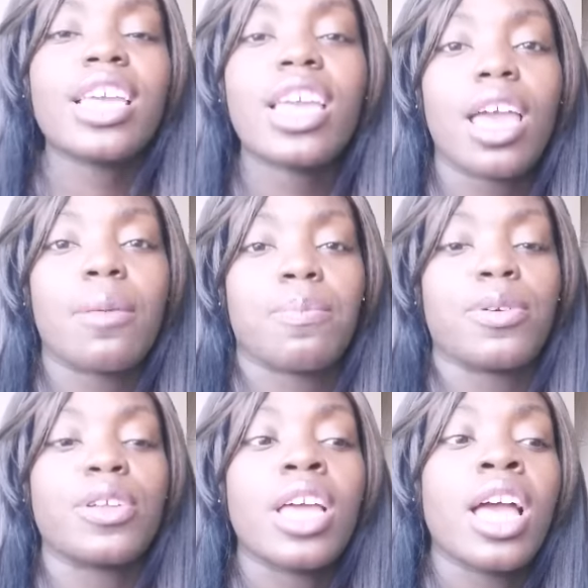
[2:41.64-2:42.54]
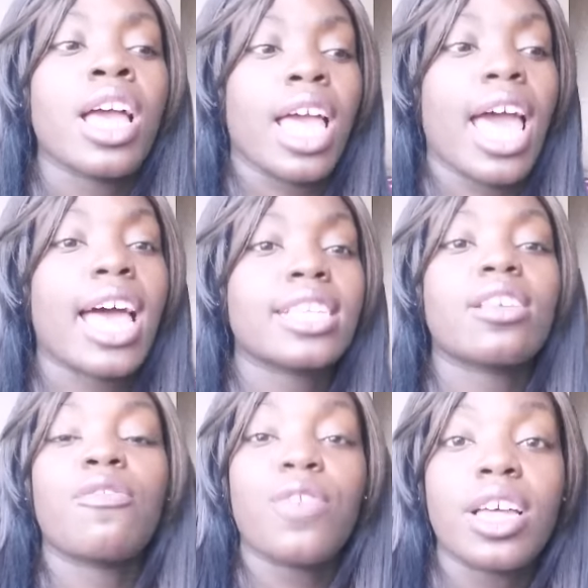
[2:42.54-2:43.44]
that King Ekbert
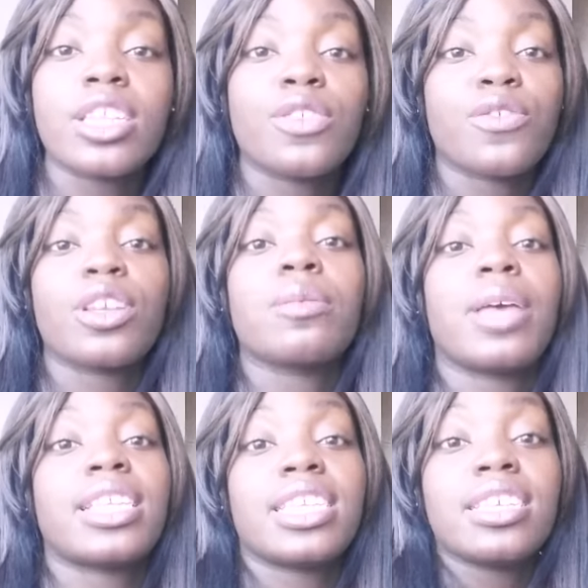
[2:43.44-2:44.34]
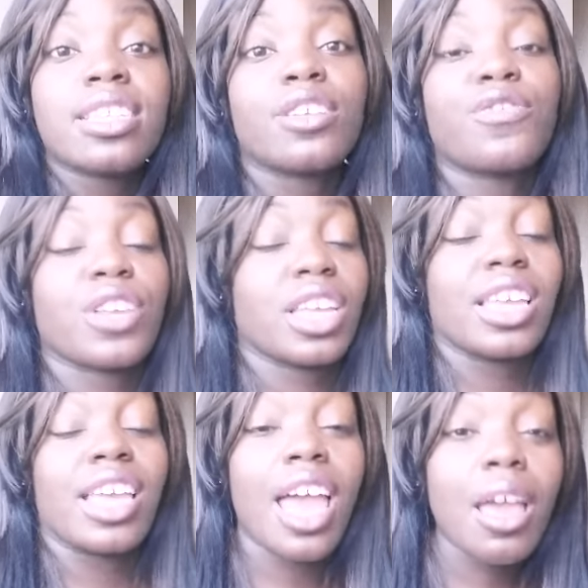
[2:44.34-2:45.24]
has a fondness for him as he does for
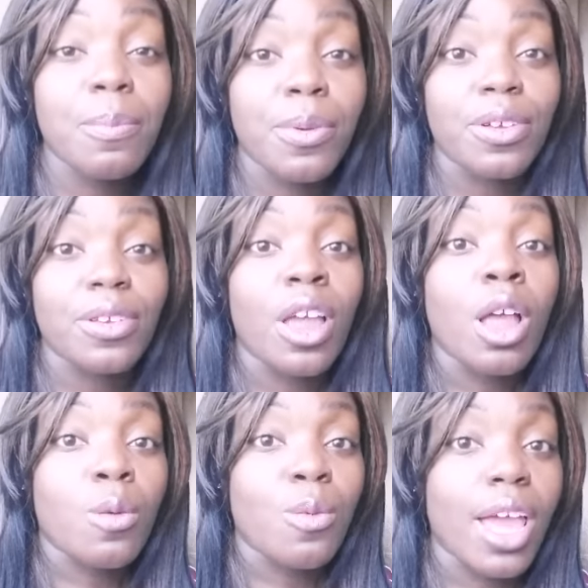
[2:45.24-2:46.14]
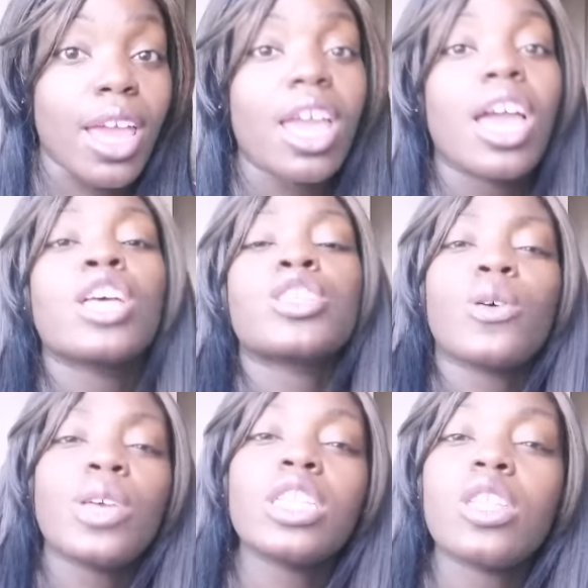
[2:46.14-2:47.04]
King Ekbert, right?
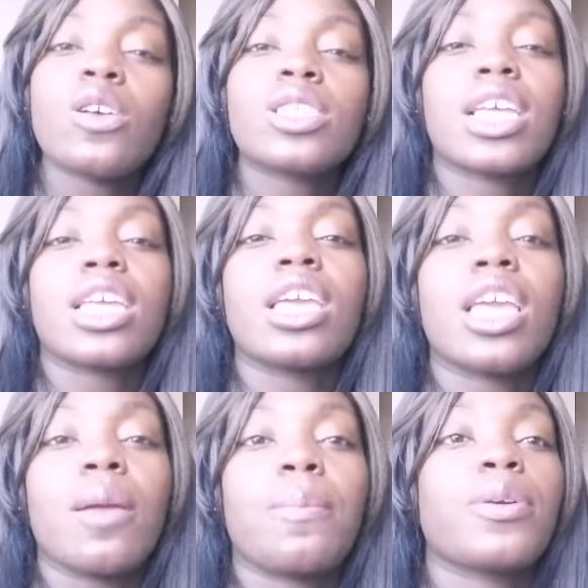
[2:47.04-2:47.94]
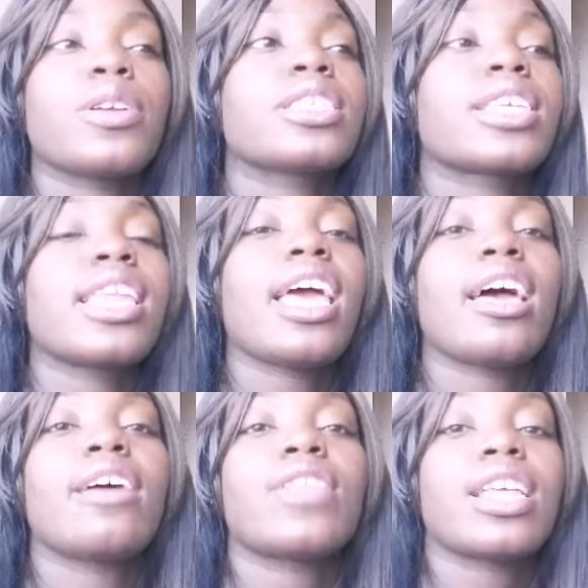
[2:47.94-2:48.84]
So he knows that King Ekbert is going to
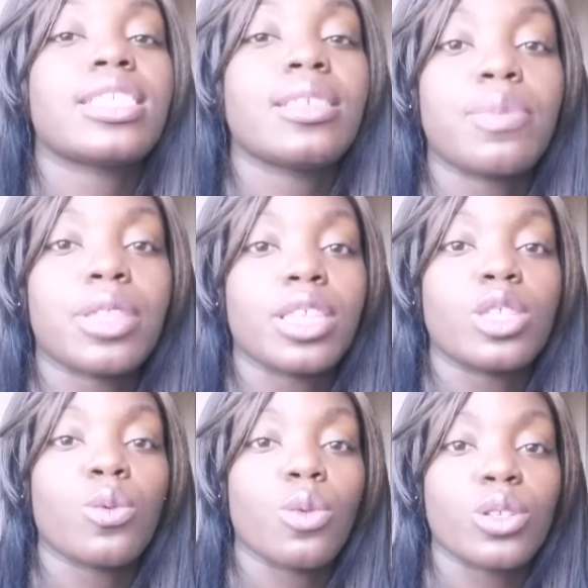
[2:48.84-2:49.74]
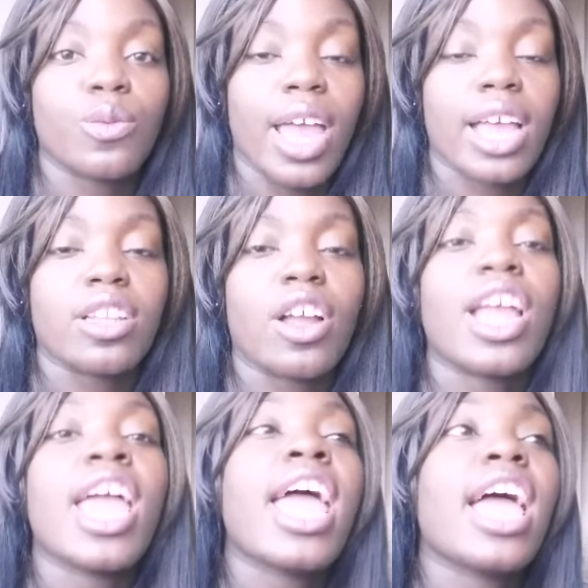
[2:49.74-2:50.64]
have that sympathy towards
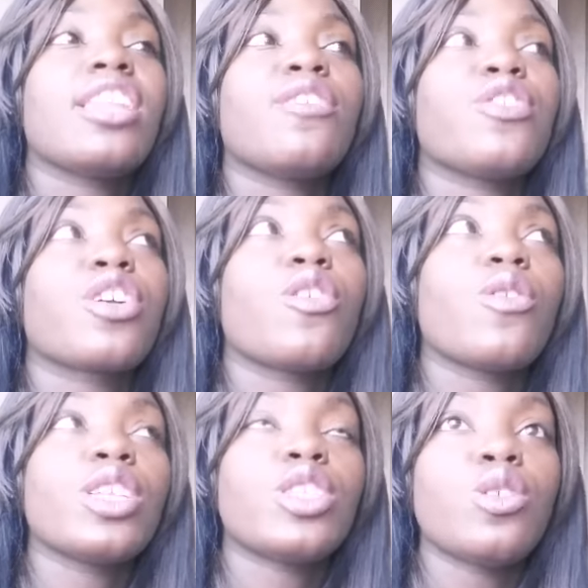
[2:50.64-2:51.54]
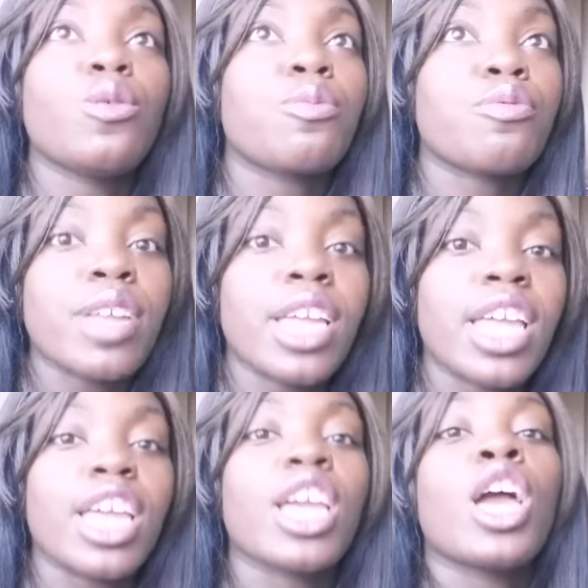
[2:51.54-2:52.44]
Ragnar. And if you're going to
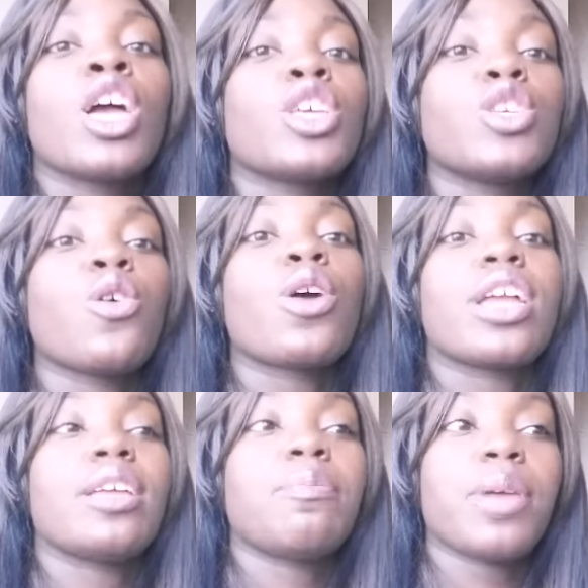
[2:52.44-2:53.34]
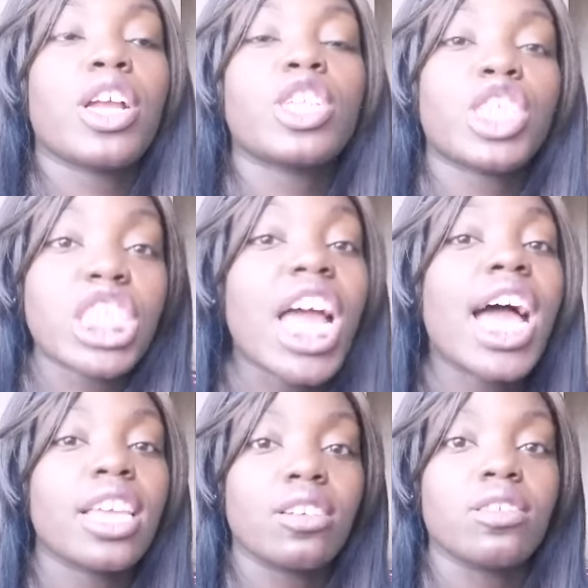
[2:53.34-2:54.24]
bring your impaired
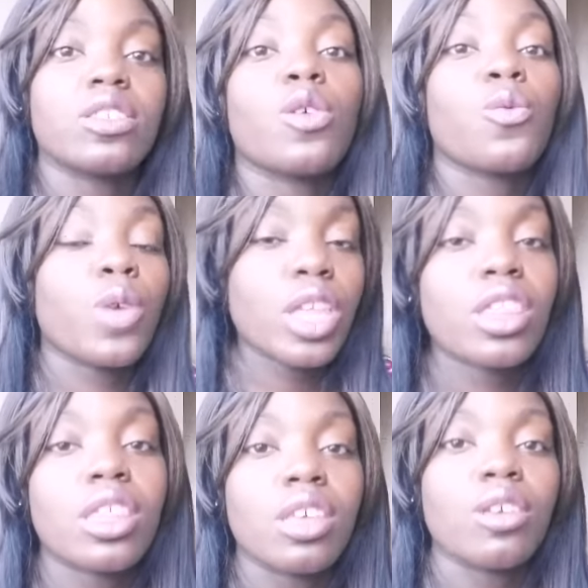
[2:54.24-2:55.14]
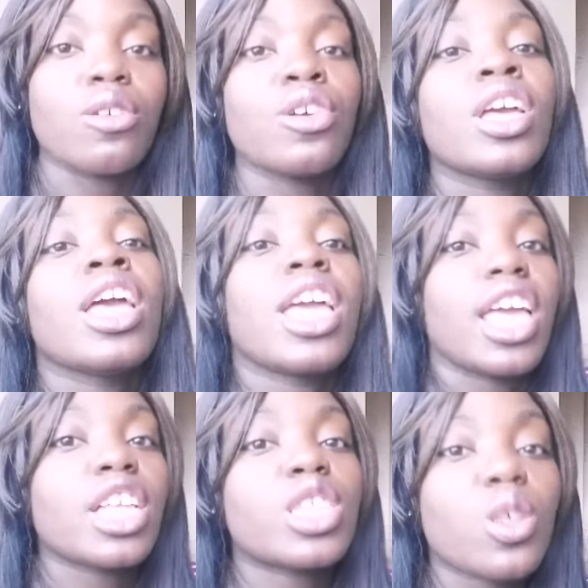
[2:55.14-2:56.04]
child with you,
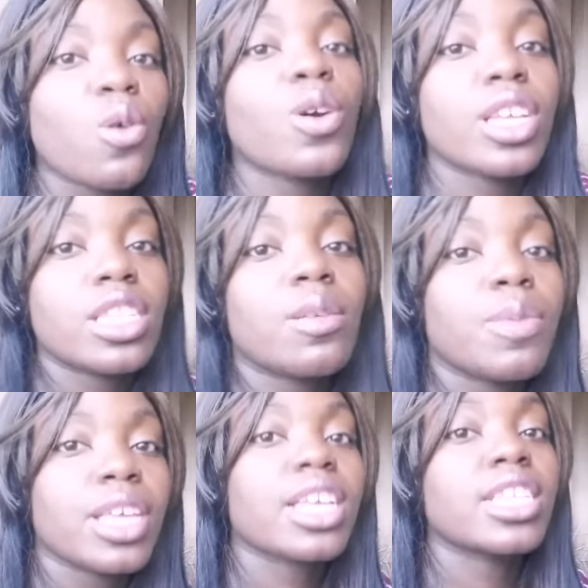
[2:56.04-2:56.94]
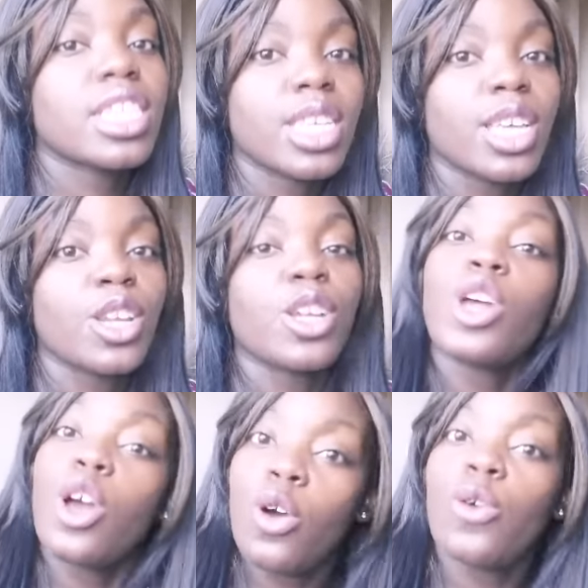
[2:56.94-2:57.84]
it's going to be
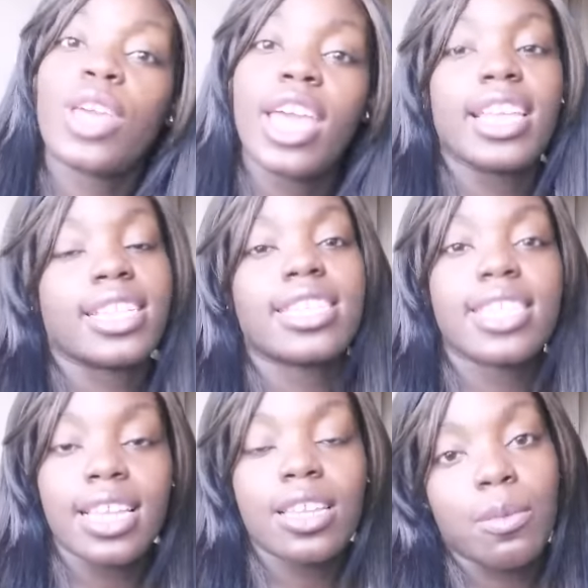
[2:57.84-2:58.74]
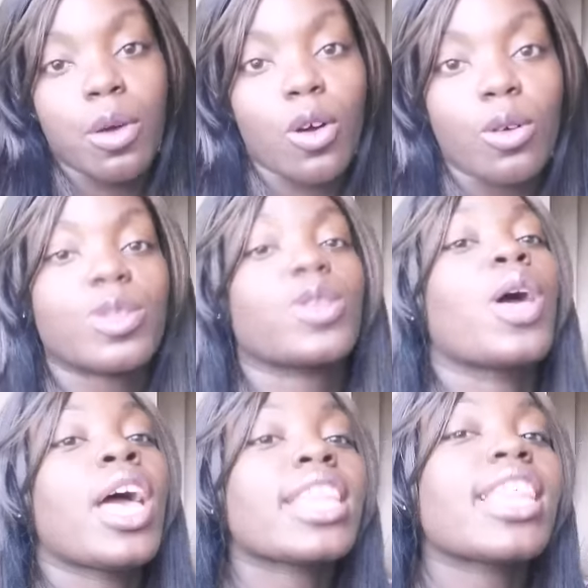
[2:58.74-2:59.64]
considered okay to send him home.
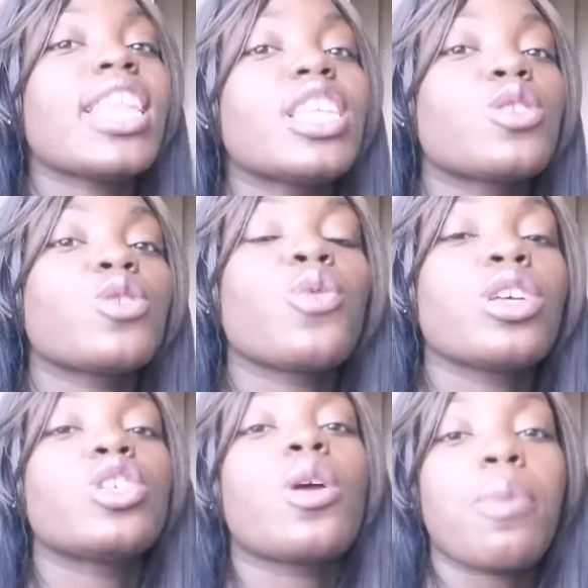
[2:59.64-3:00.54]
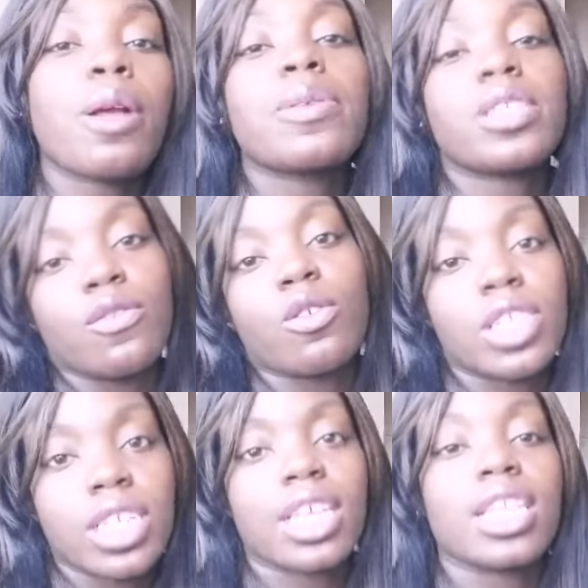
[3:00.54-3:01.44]
So that was your purpose of
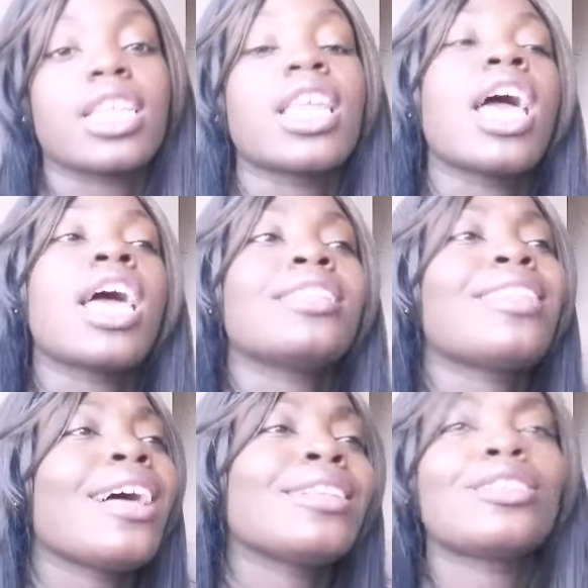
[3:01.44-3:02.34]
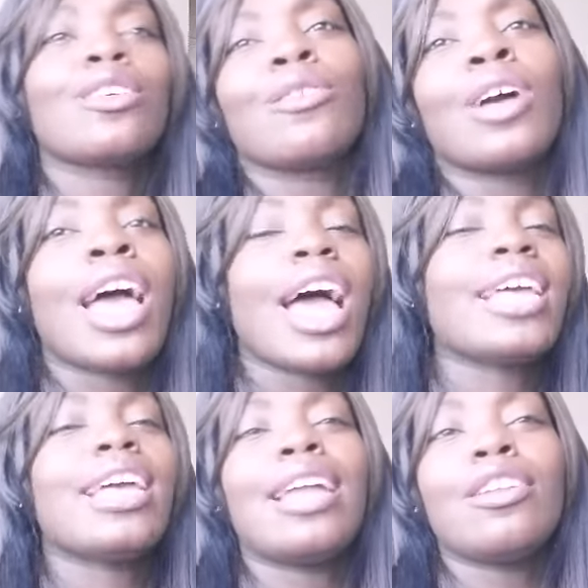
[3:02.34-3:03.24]
going to England. Not so,
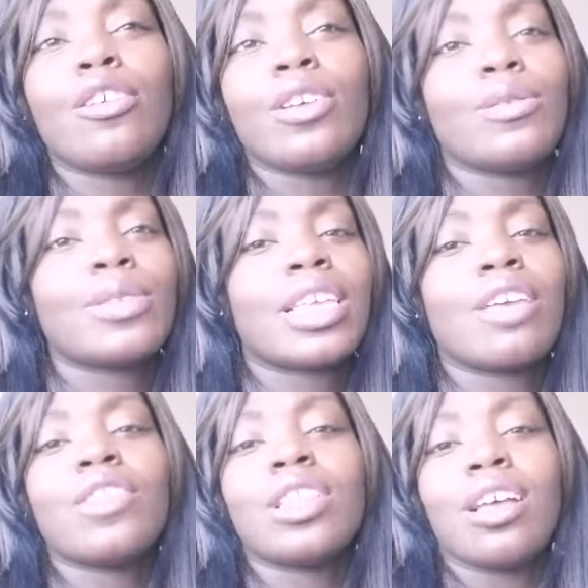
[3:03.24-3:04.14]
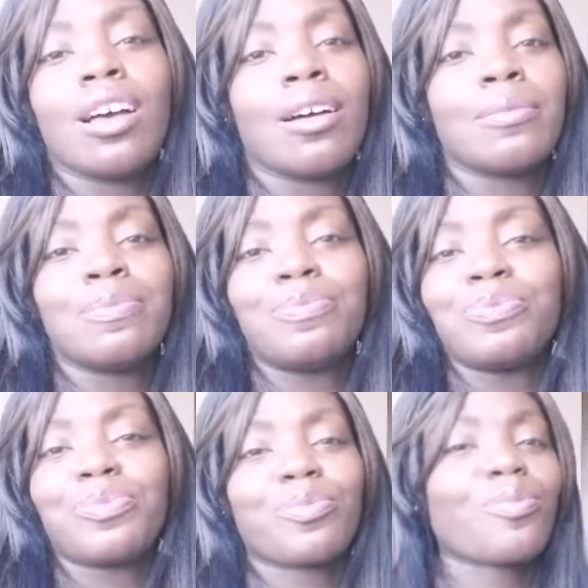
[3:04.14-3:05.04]
I don't know, he was given
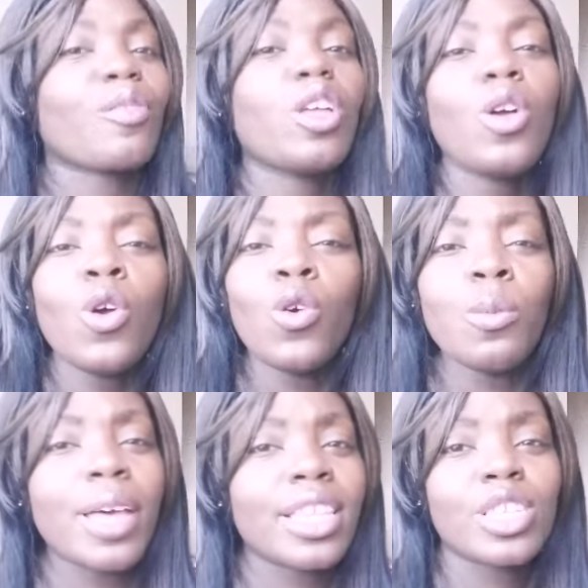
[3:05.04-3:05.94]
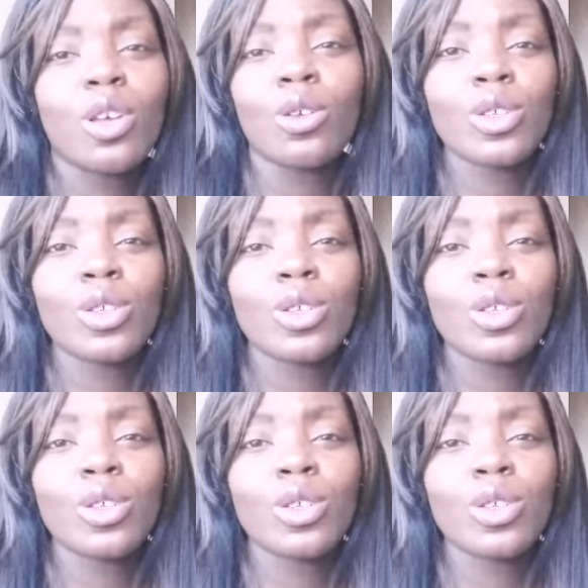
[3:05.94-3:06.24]
Ubbe this